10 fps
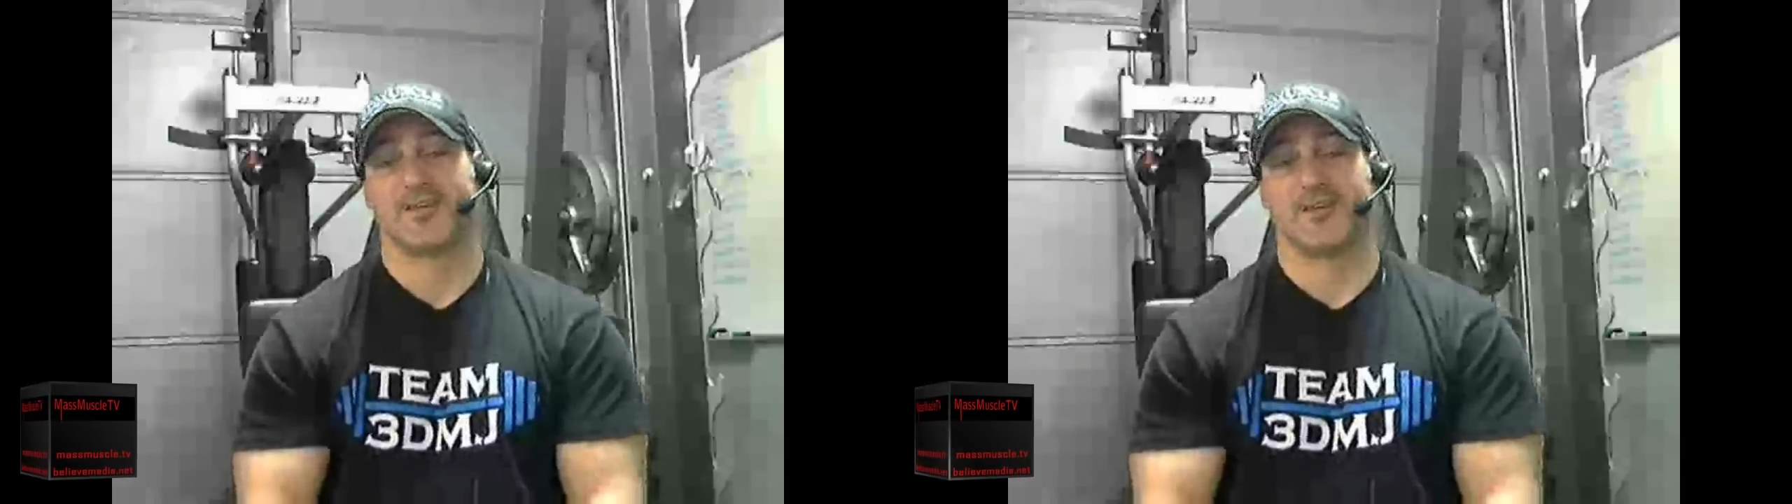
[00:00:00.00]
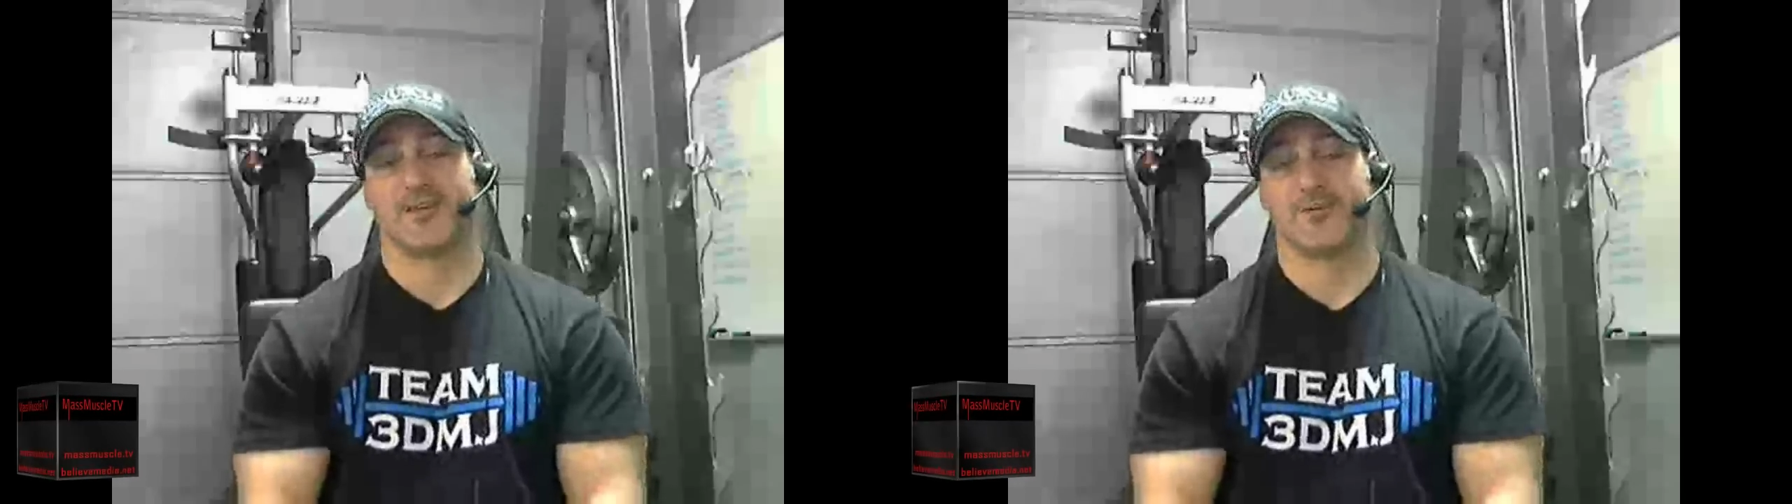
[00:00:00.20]

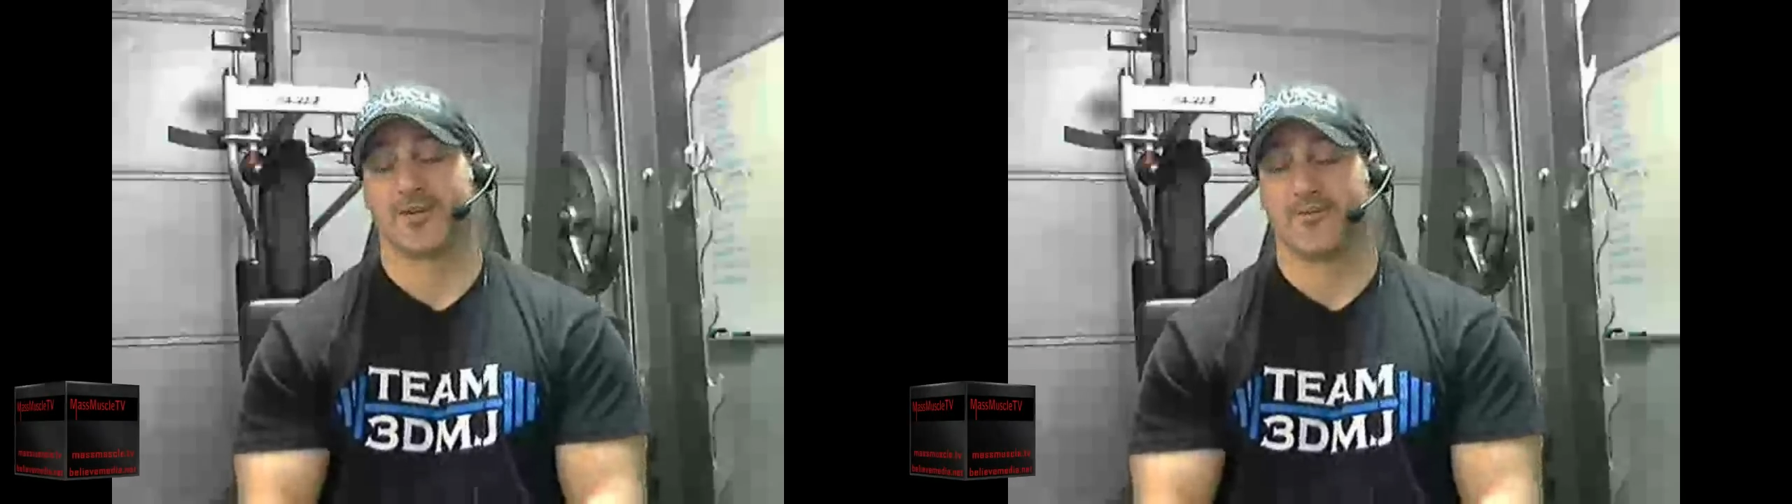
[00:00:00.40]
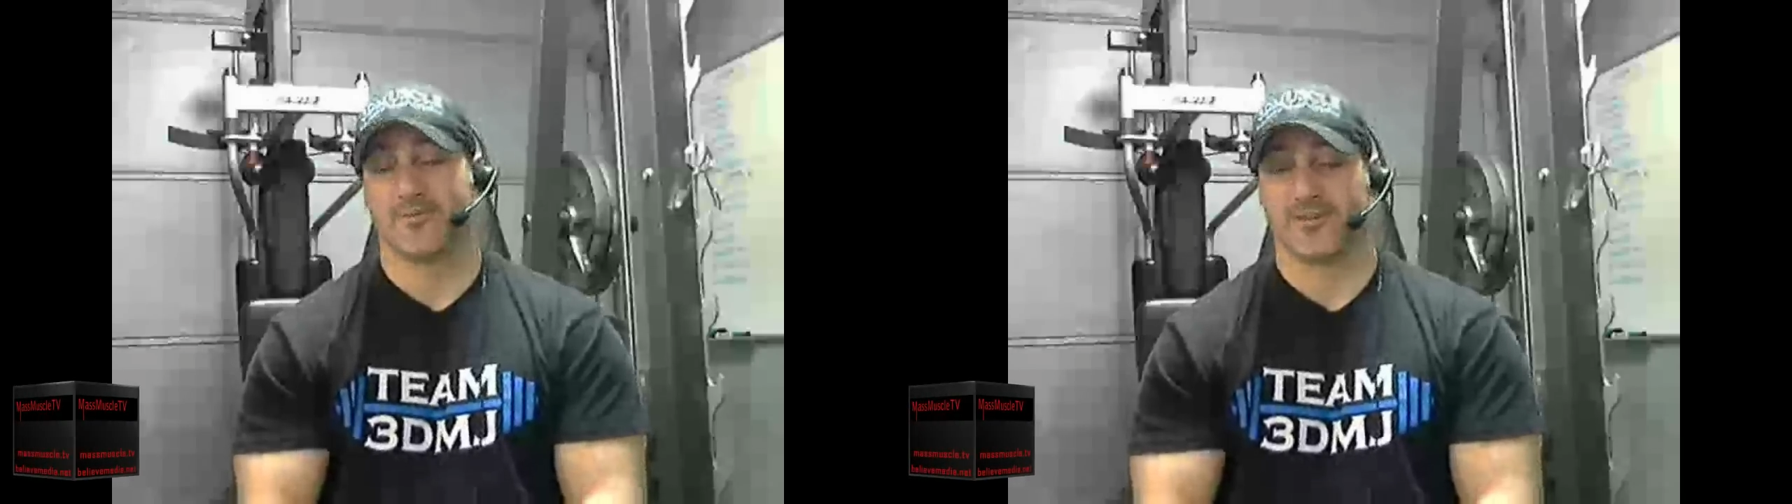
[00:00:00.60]

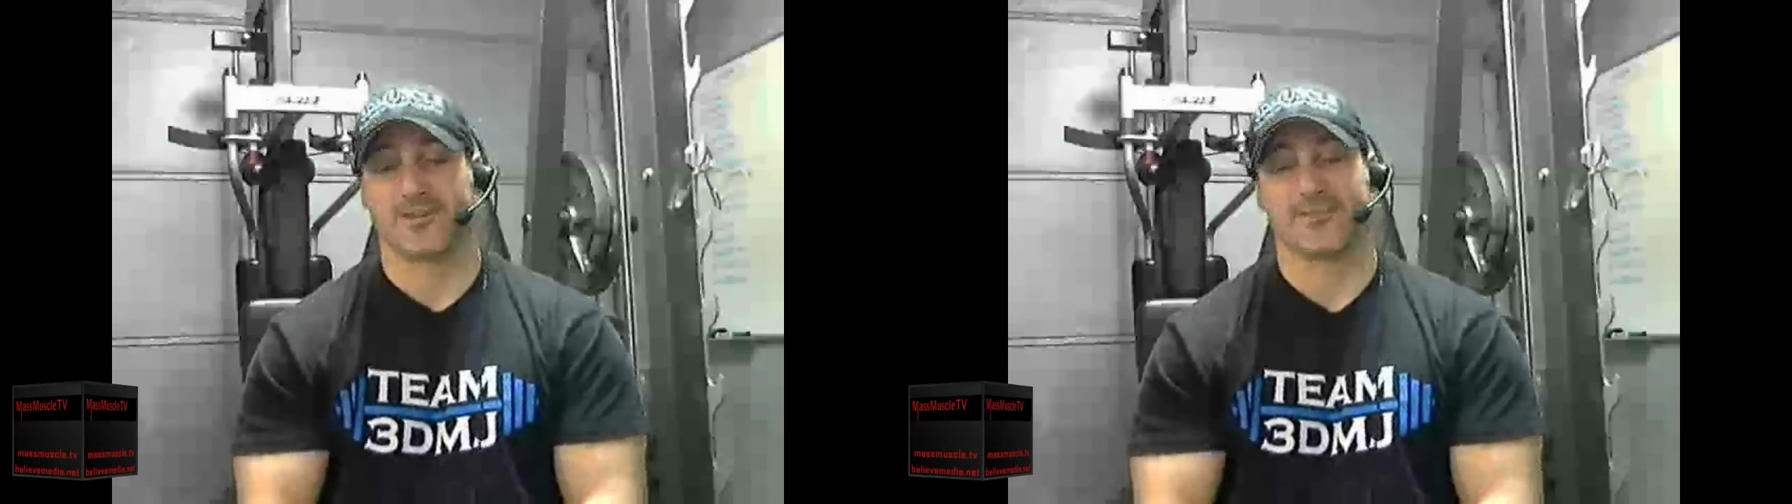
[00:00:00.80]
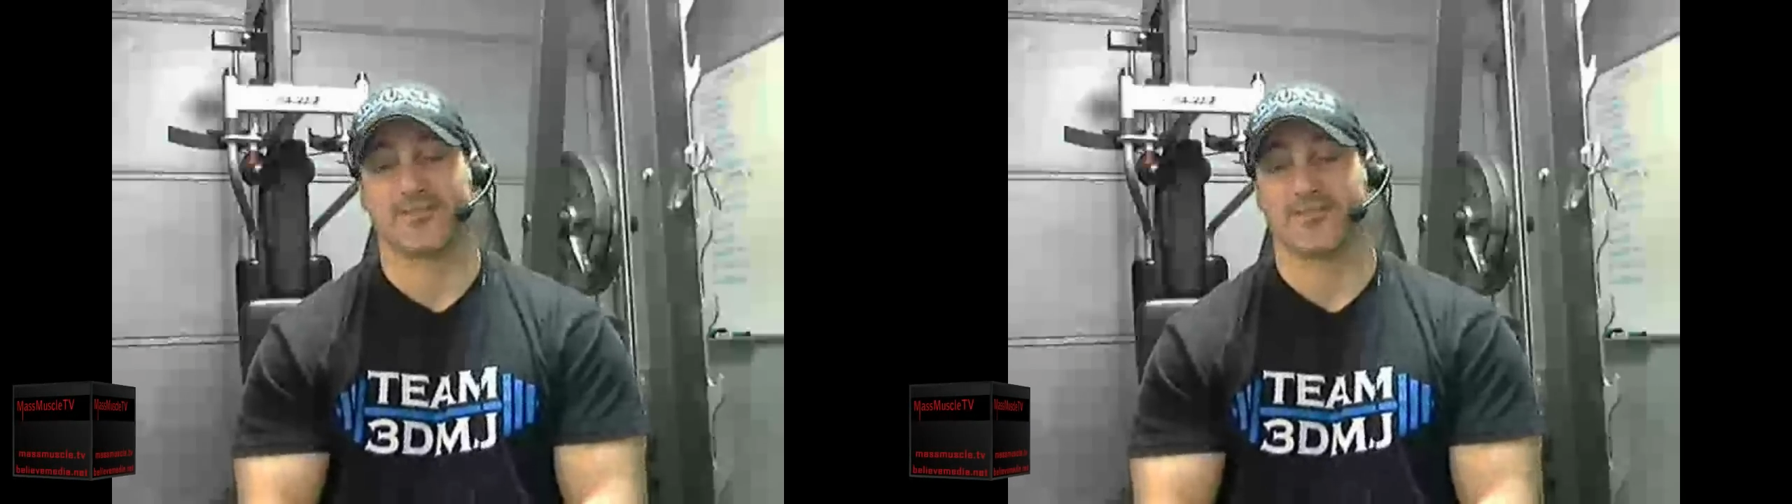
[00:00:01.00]
We're going to
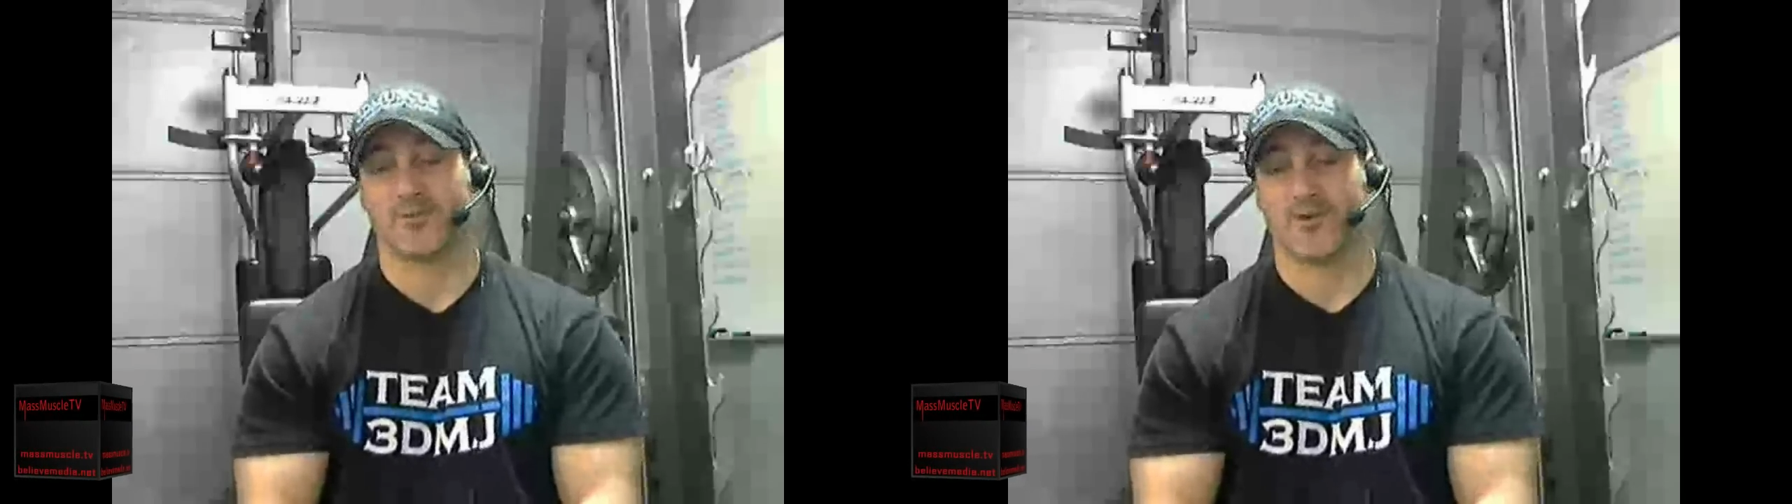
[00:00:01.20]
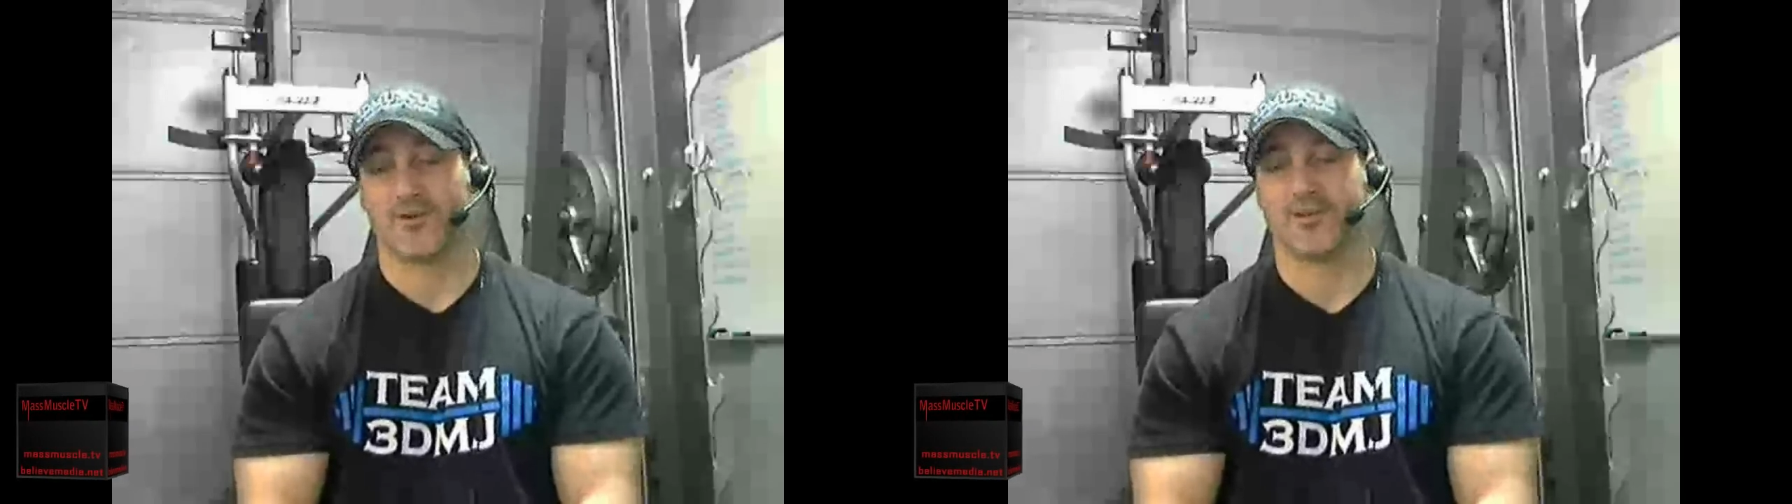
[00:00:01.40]
get into
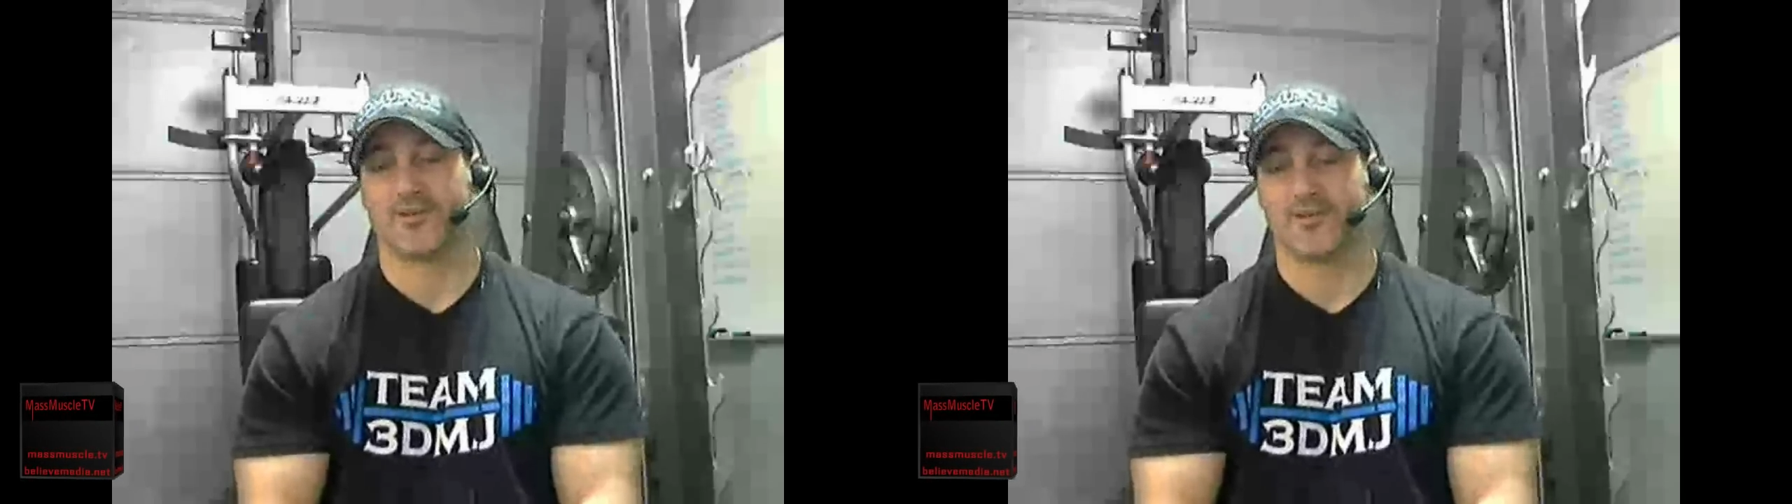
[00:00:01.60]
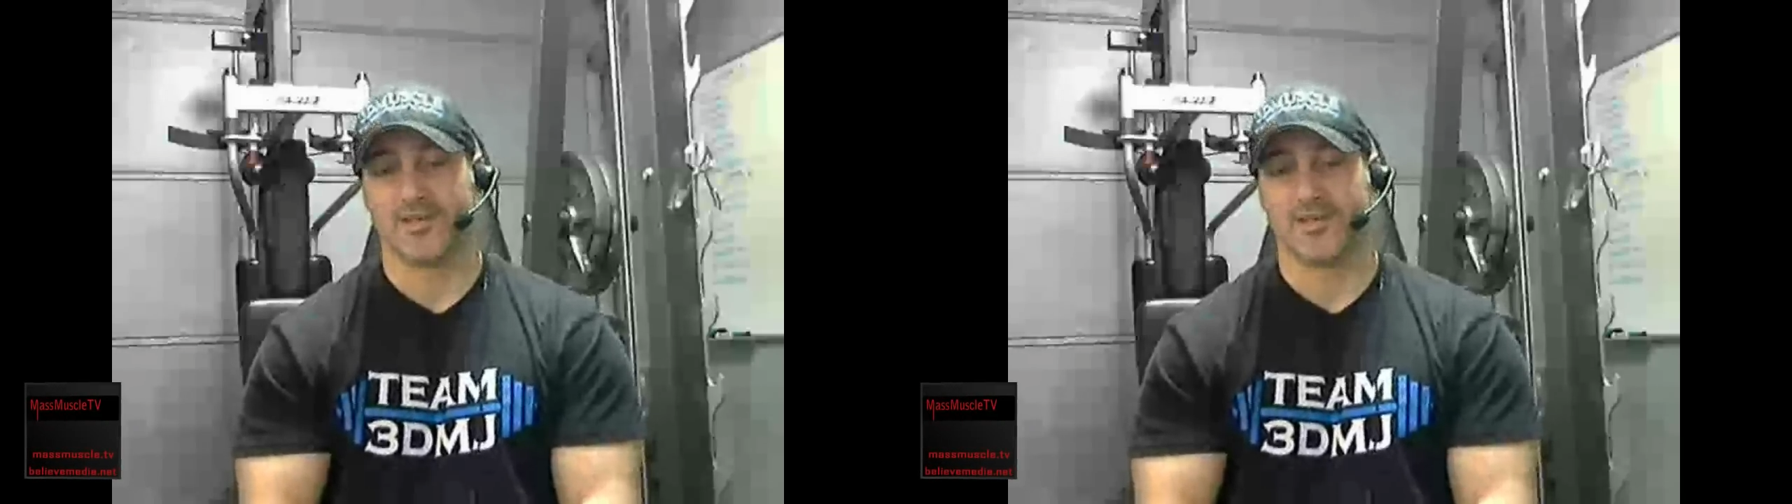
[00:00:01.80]
some cardio,